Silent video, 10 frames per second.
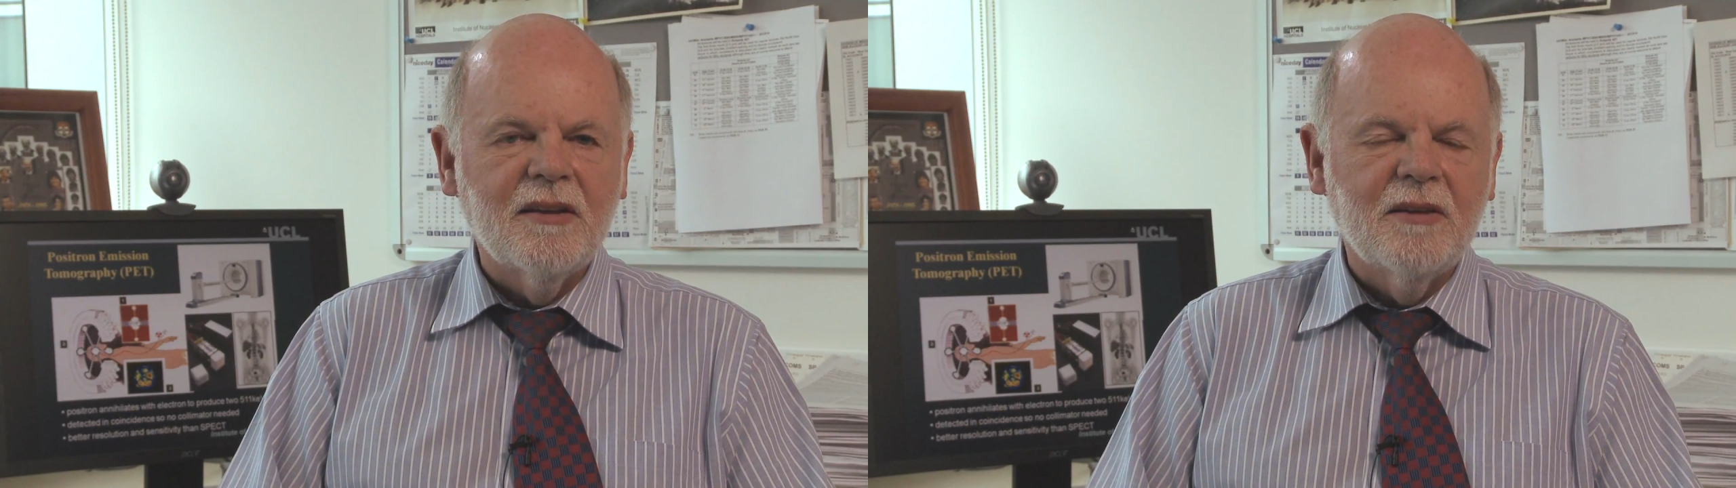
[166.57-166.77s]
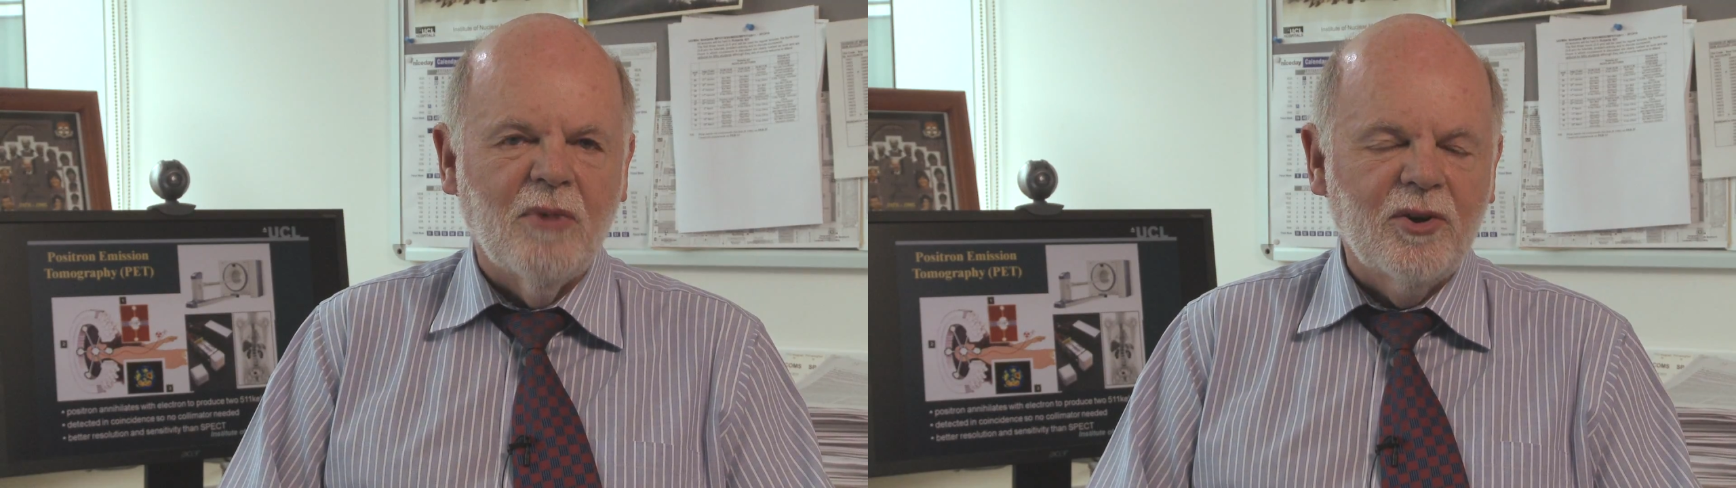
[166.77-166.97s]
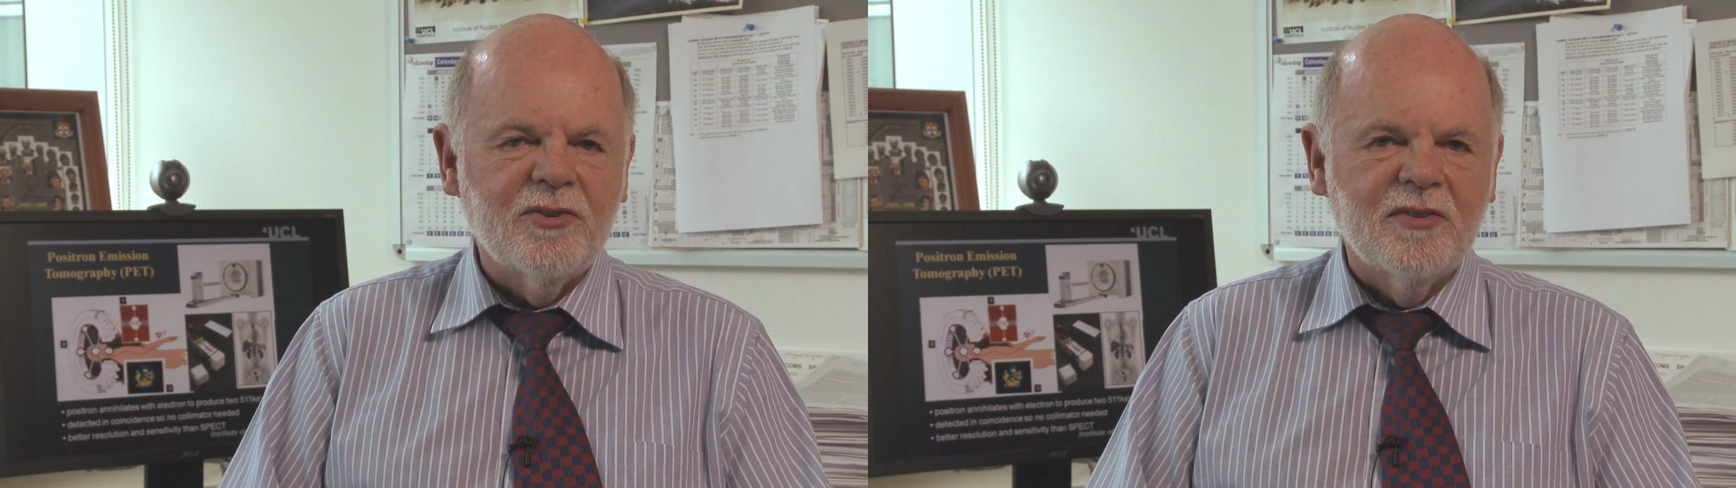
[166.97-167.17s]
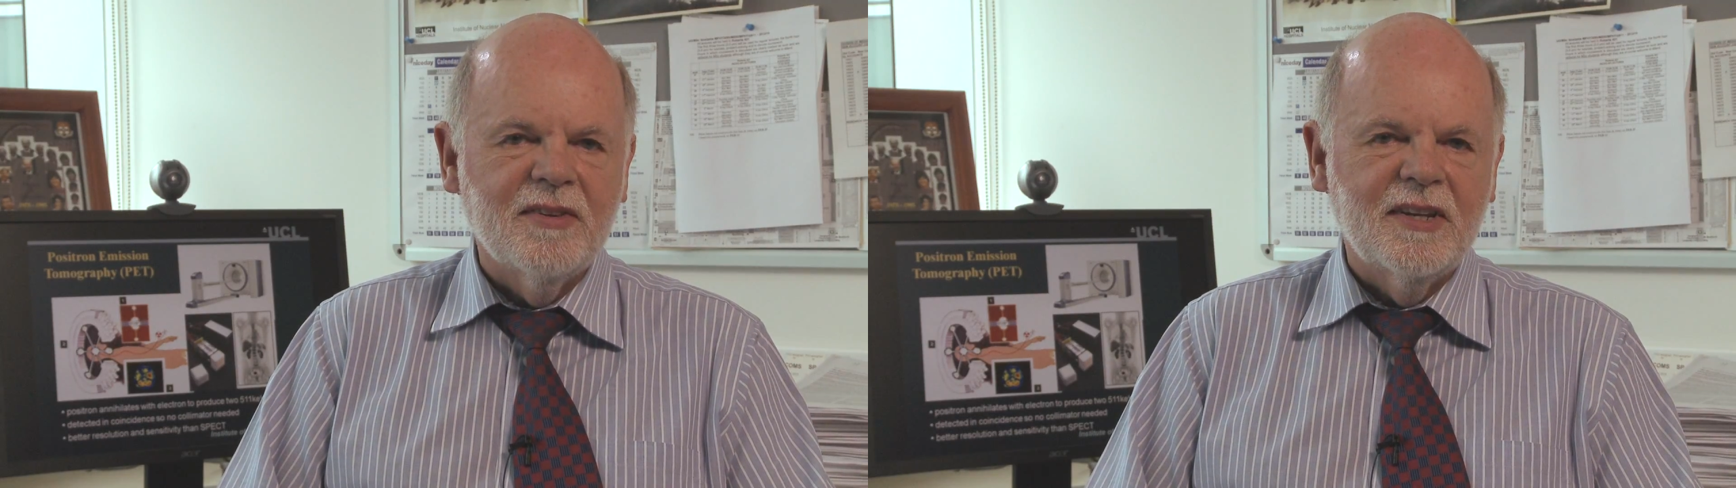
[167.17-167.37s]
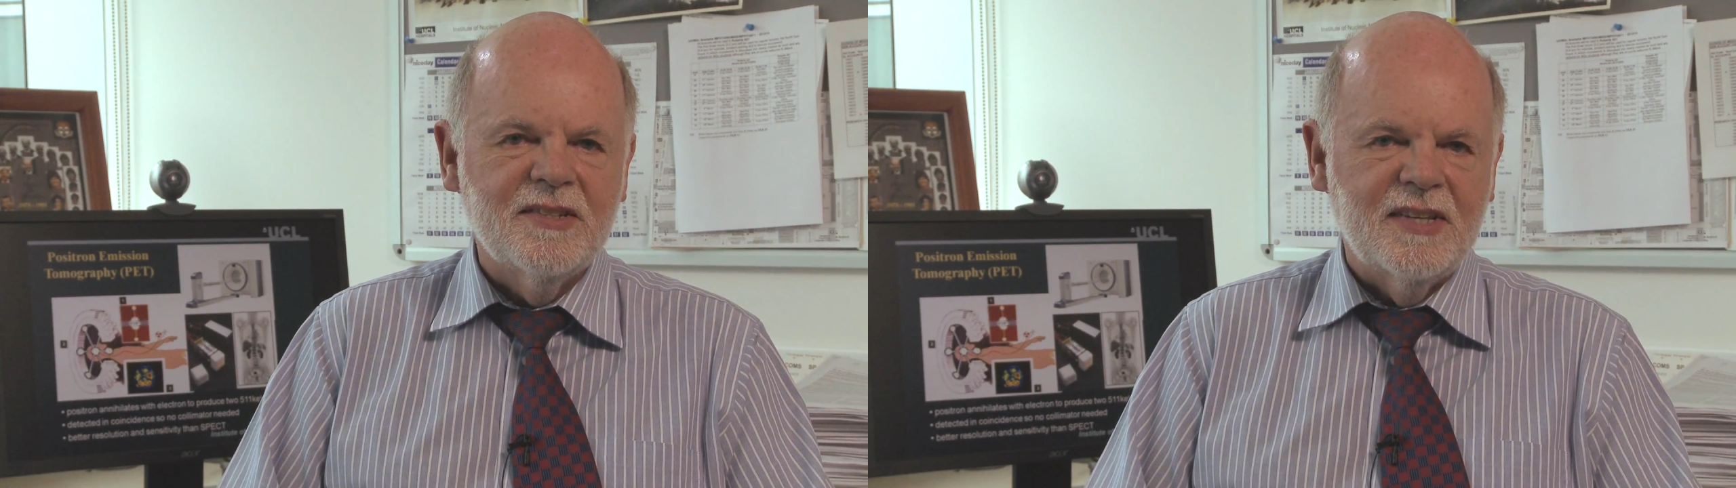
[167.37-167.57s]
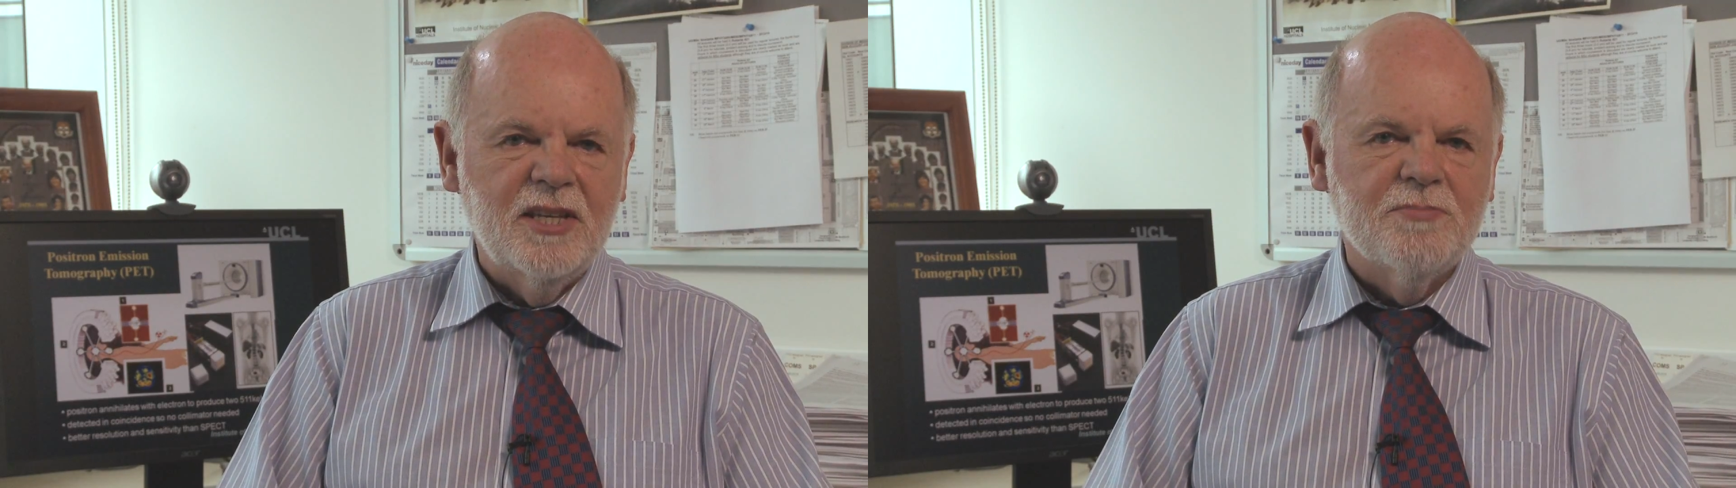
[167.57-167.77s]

monitoring the disease